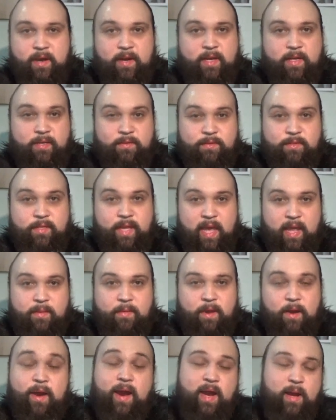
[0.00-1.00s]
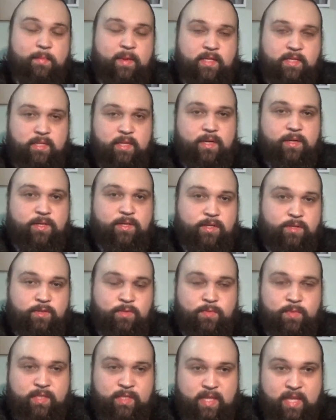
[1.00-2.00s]
Syracuse Anime or Anime
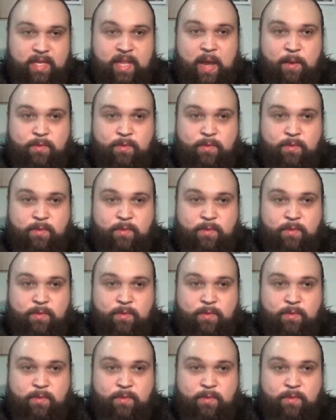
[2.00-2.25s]
Syracuse was,